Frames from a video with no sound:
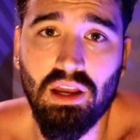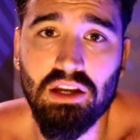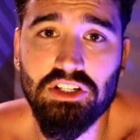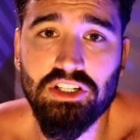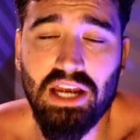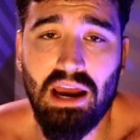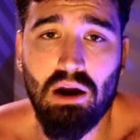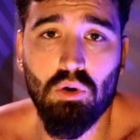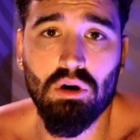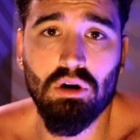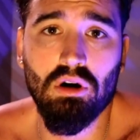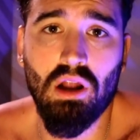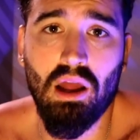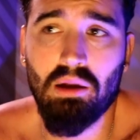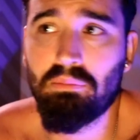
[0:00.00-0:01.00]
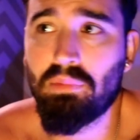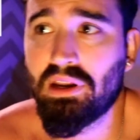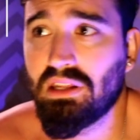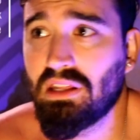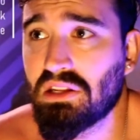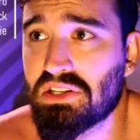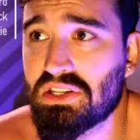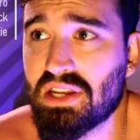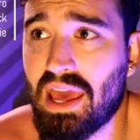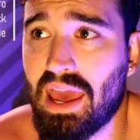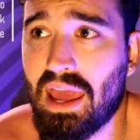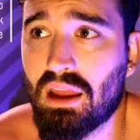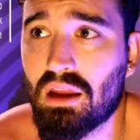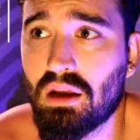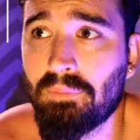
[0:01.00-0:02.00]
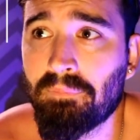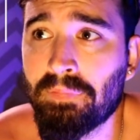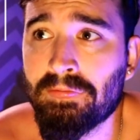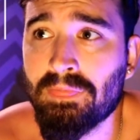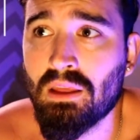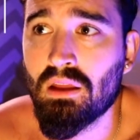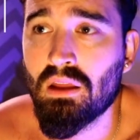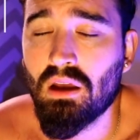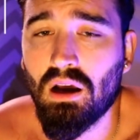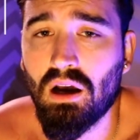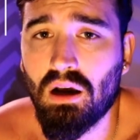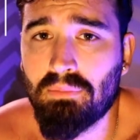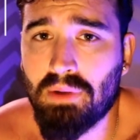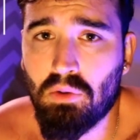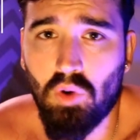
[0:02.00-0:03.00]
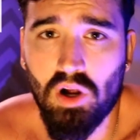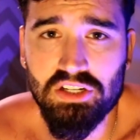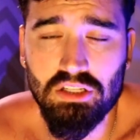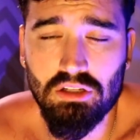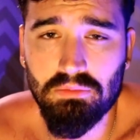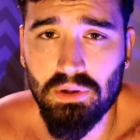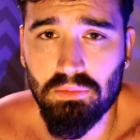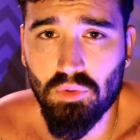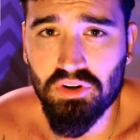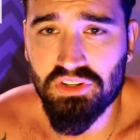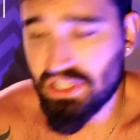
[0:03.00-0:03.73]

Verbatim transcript: I shower, I might eat a snack, uh, might watch a little bit more